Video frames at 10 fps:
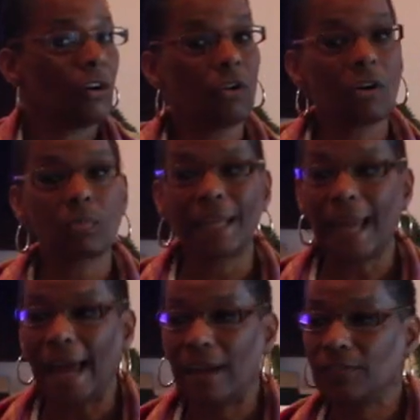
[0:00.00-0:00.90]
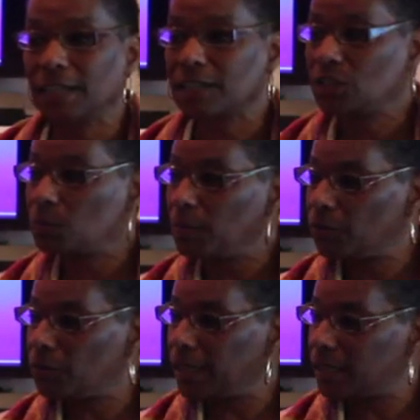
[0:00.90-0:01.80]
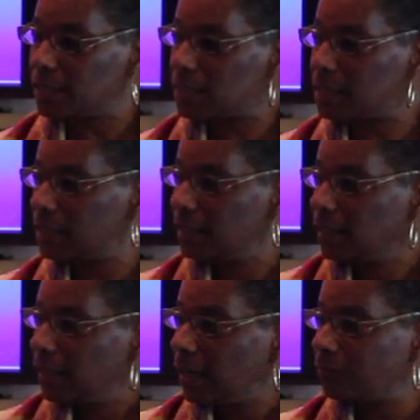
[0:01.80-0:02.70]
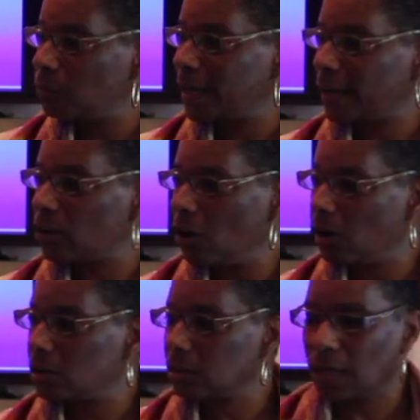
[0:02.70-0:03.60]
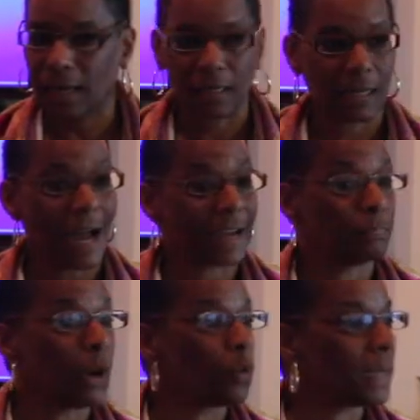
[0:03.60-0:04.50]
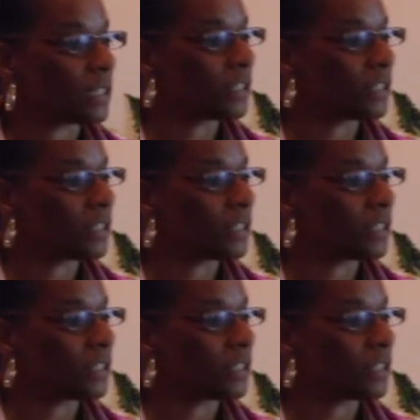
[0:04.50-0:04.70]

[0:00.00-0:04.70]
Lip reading: or we have an experience of what I call a God moment.